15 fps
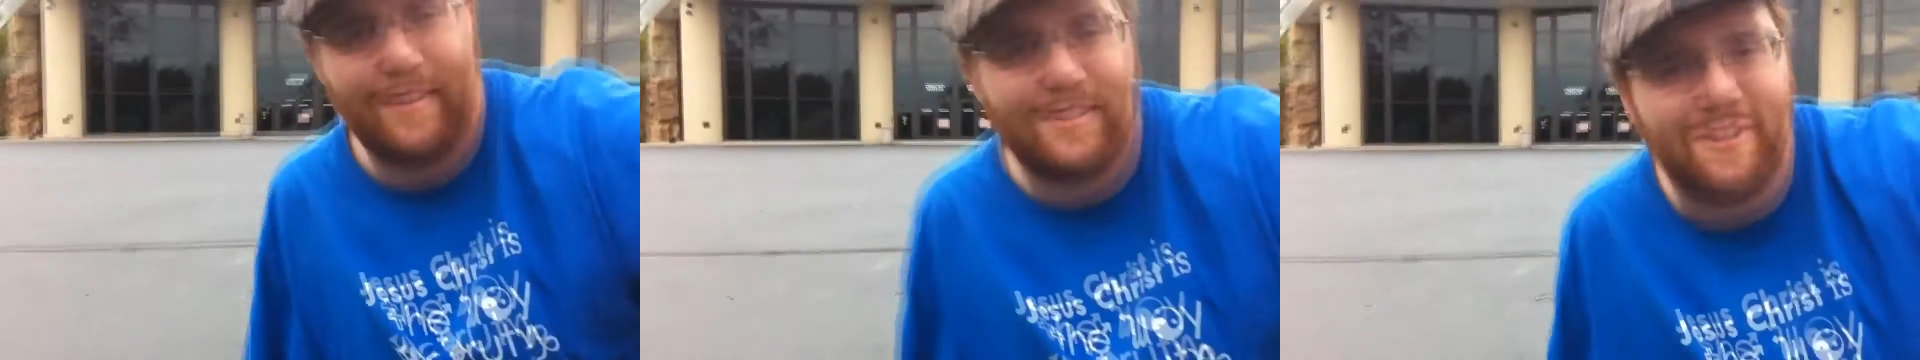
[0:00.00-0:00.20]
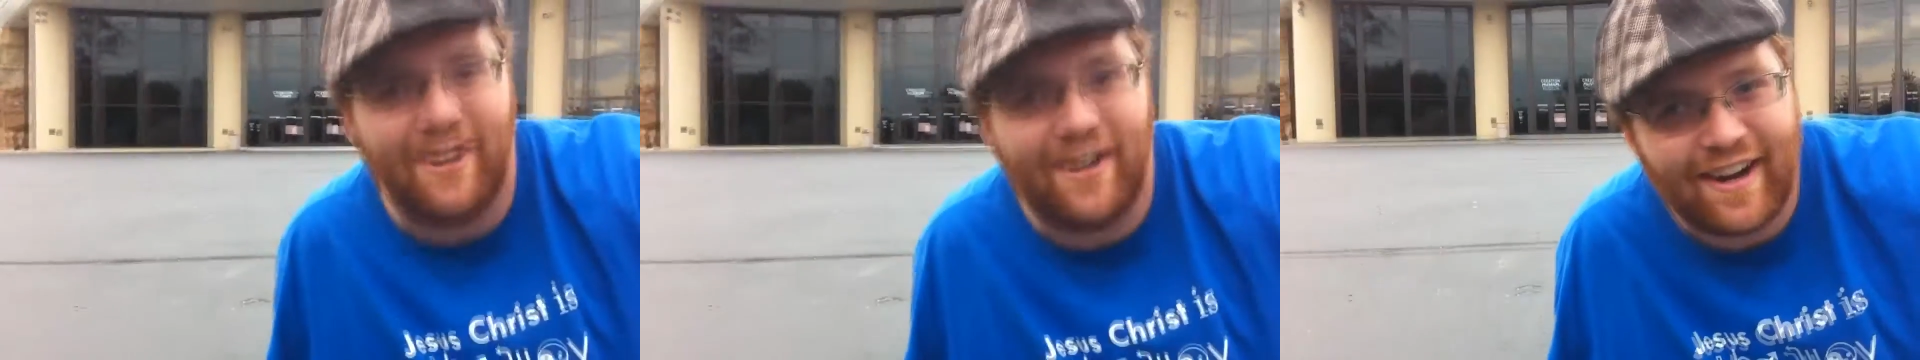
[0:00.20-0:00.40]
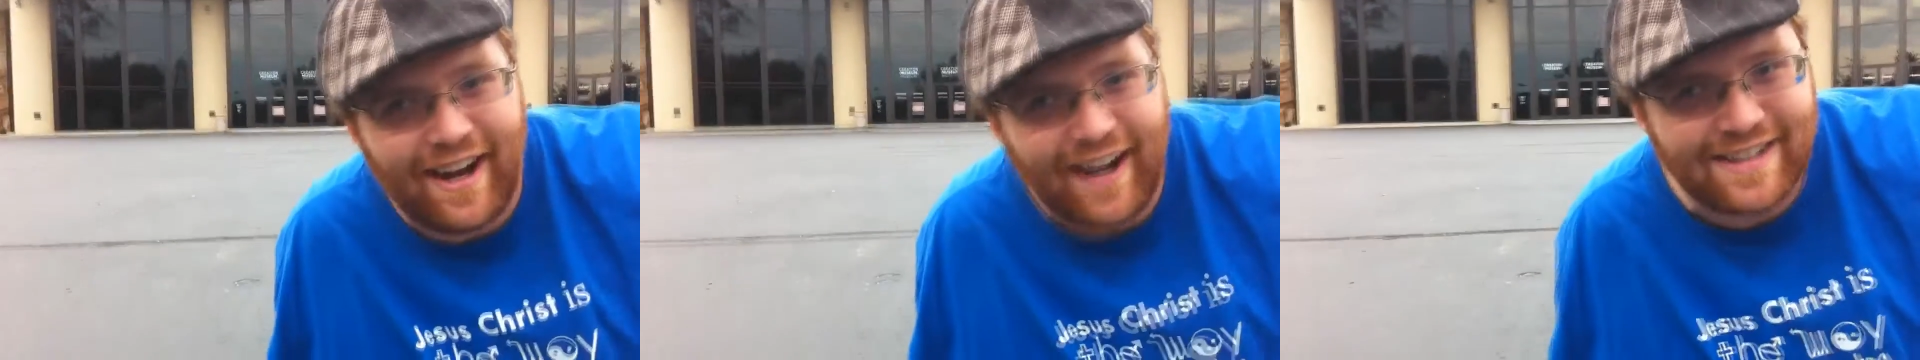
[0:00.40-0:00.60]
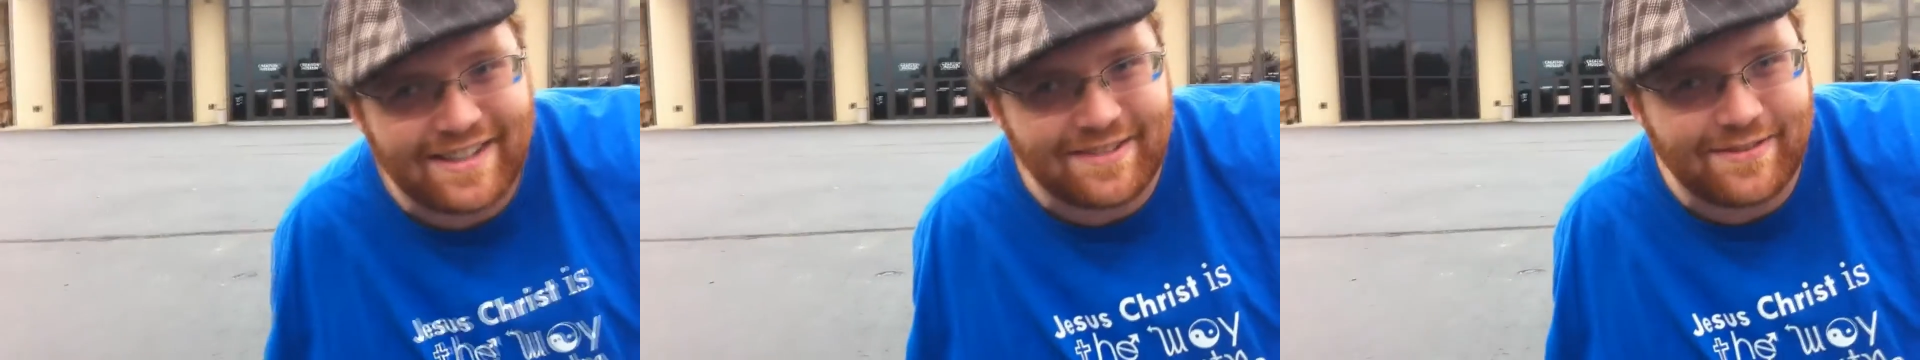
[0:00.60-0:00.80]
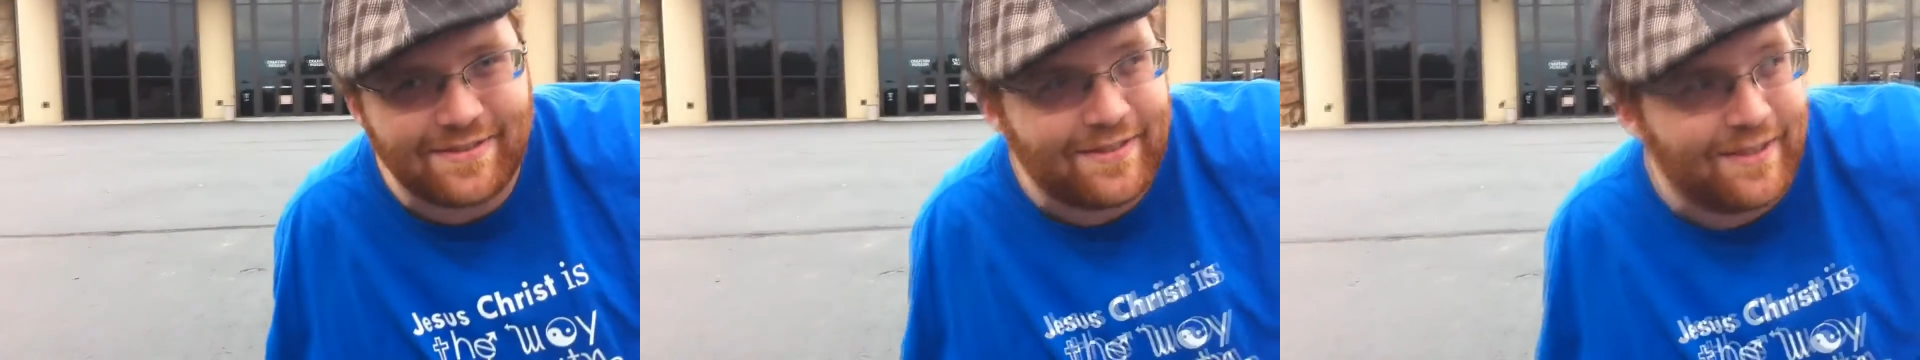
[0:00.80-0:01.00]
and there's all
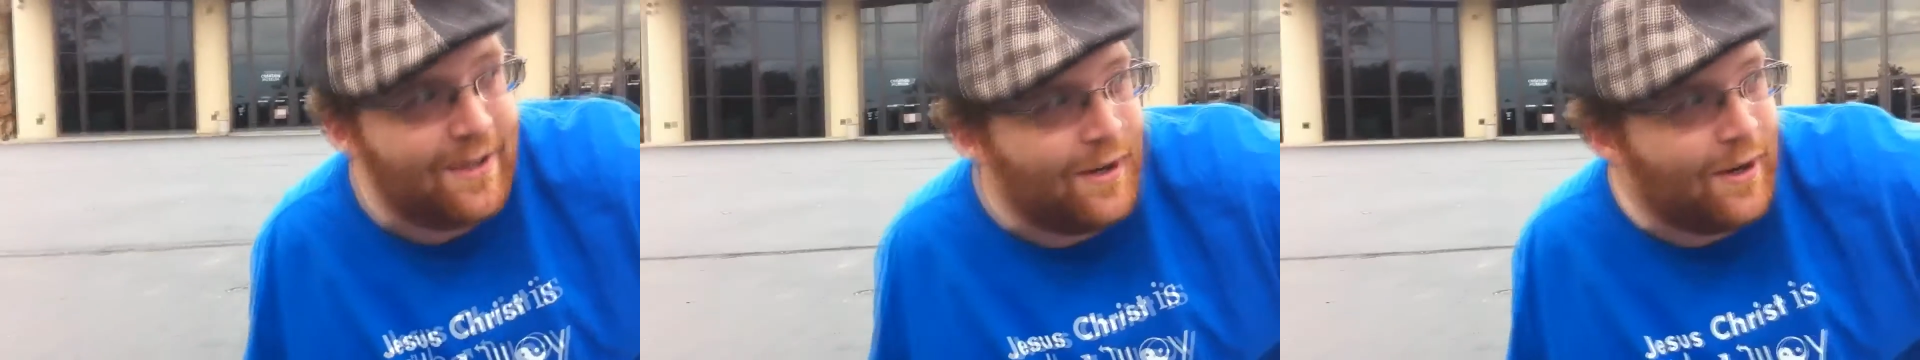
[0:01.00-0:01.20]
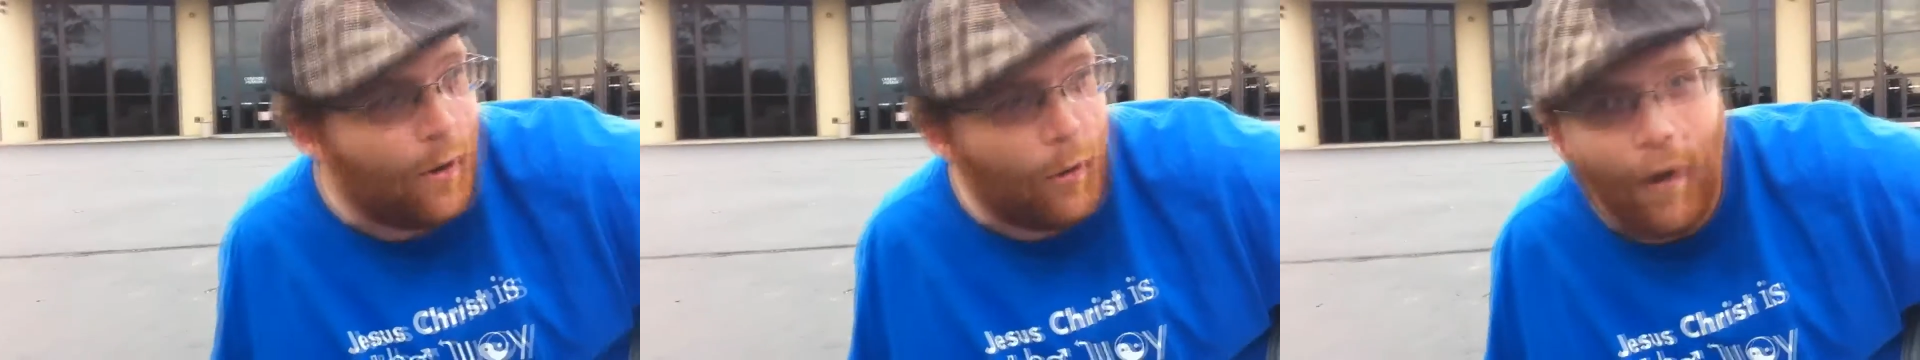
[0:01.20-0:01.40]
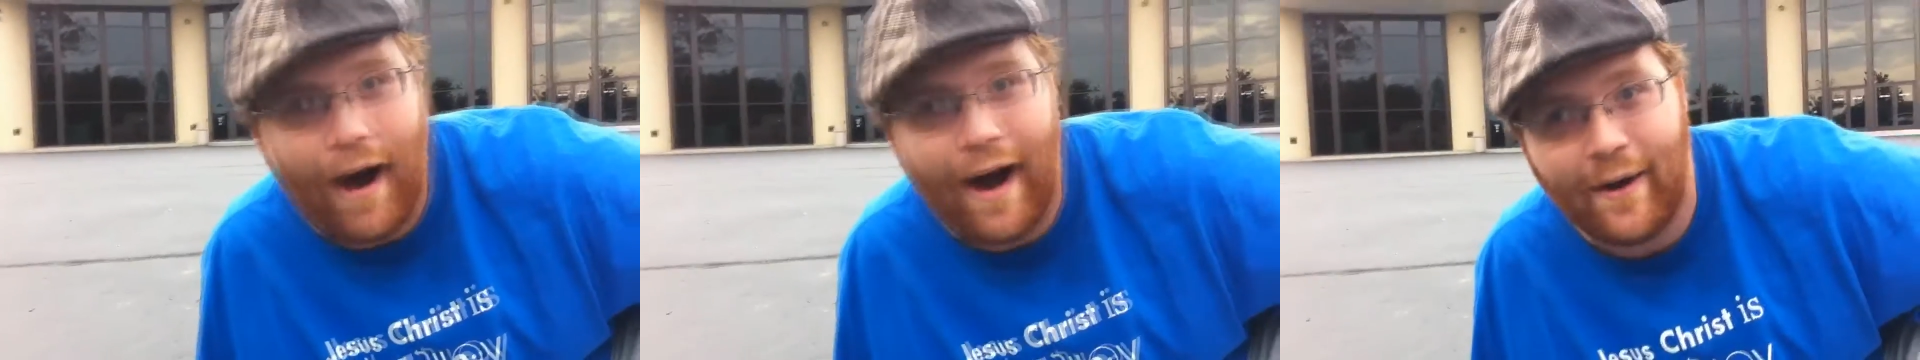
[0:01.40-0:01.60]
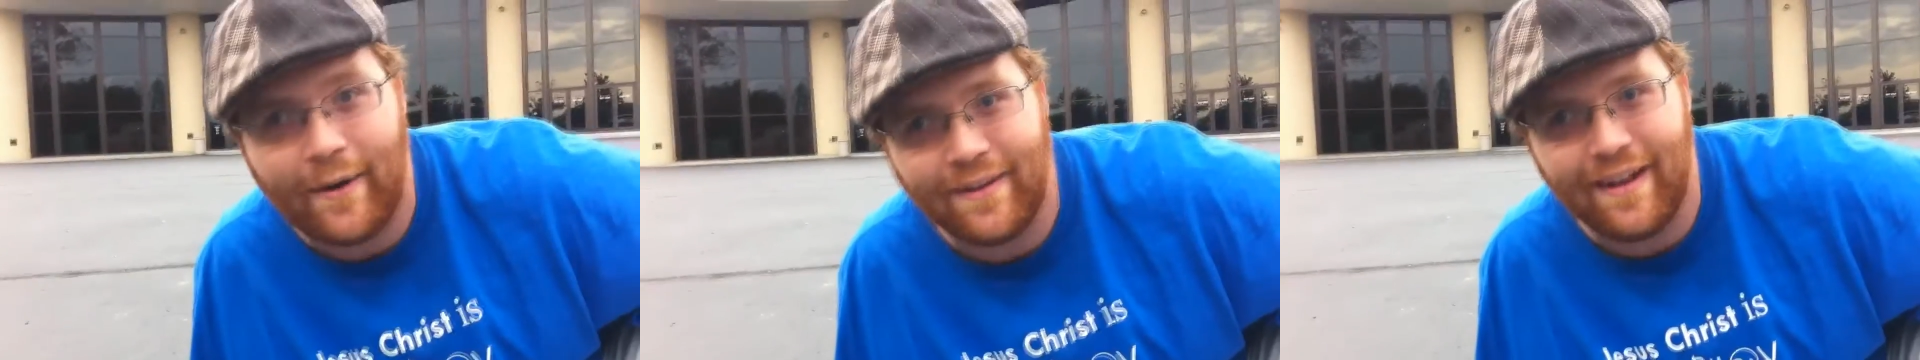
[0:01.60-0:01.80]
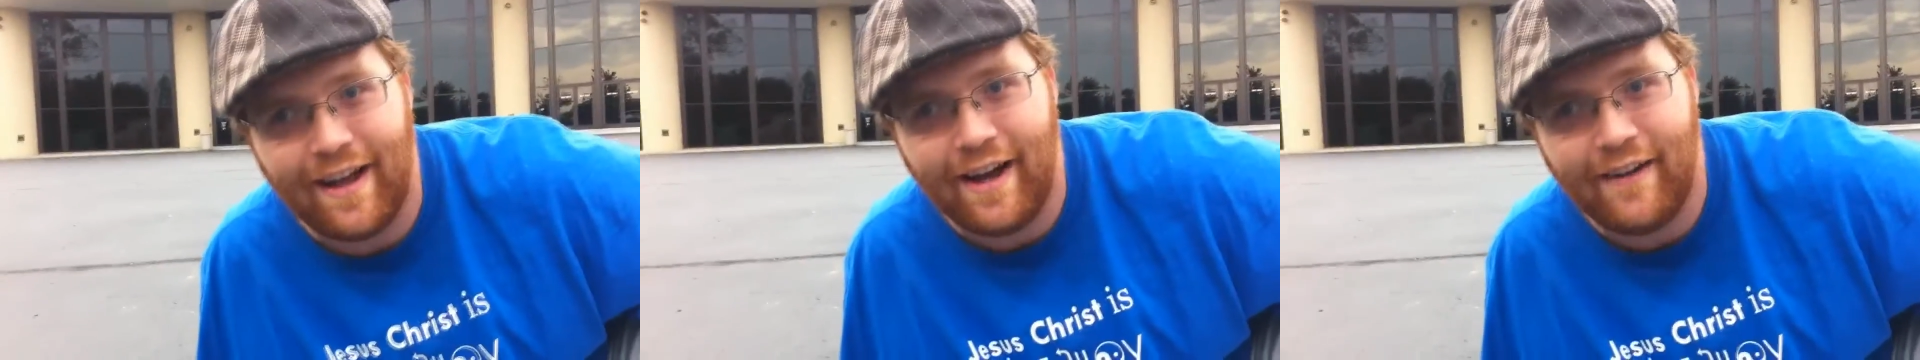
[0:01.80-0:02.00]
kinds of
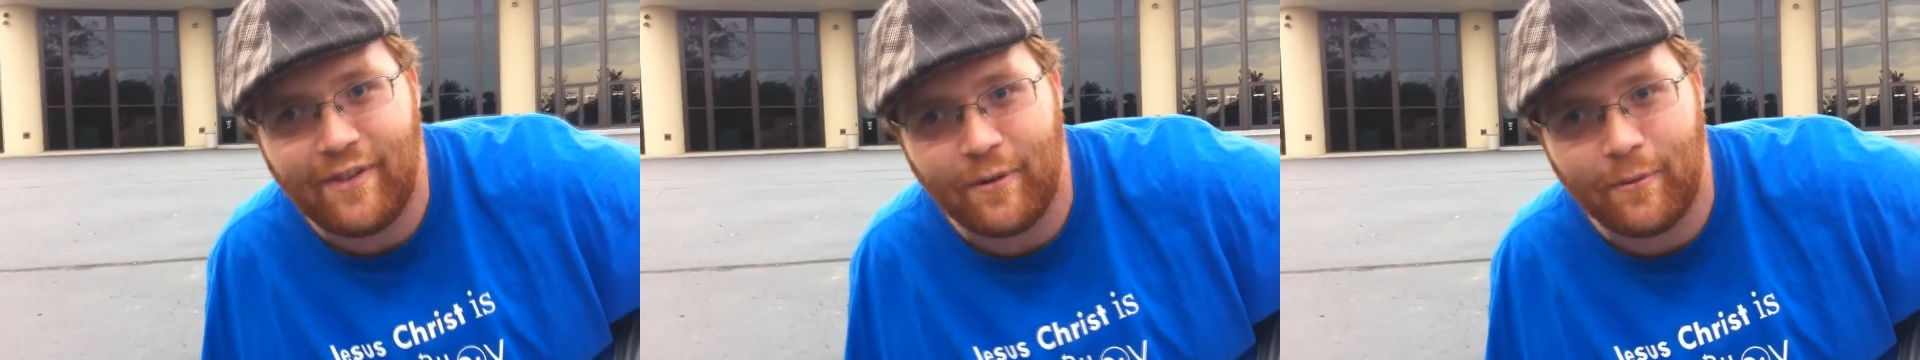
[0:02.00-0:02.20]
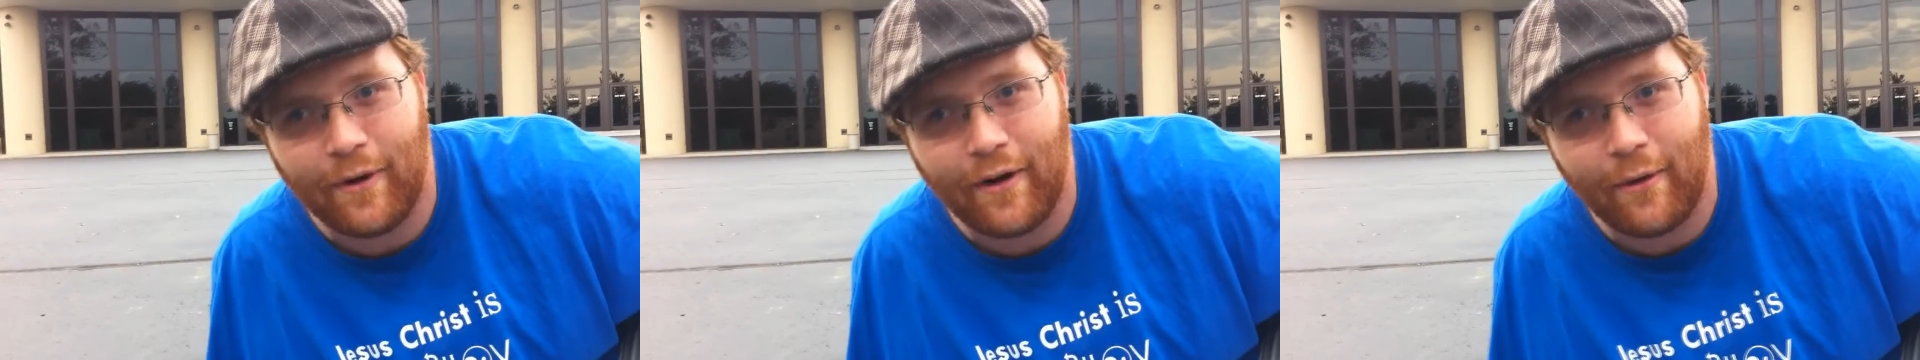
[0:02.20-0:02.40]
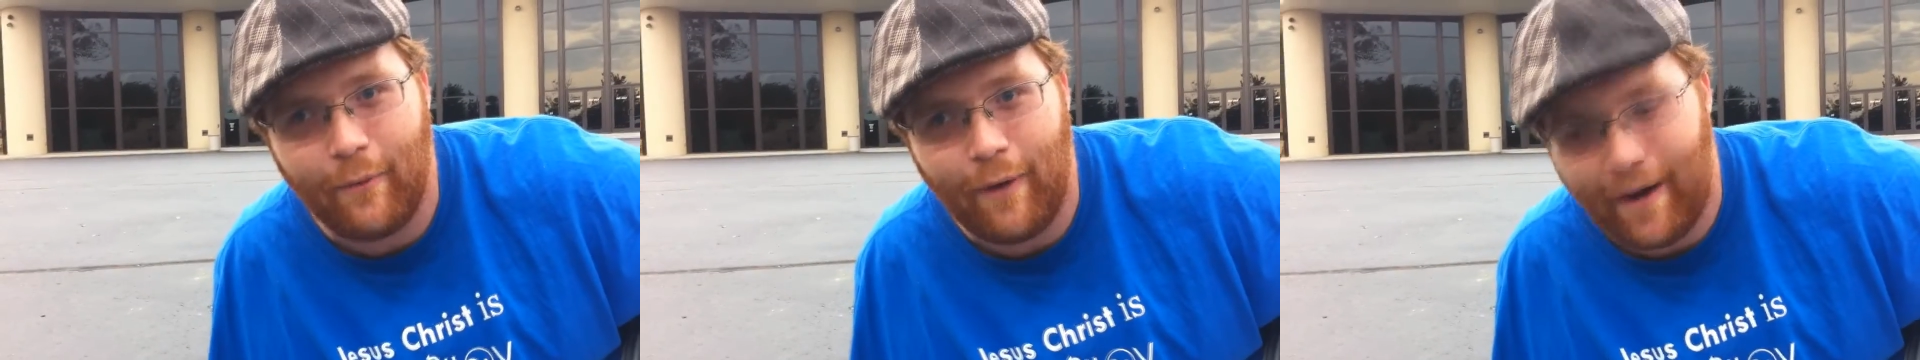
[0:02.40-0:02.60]
wildlife, and one of the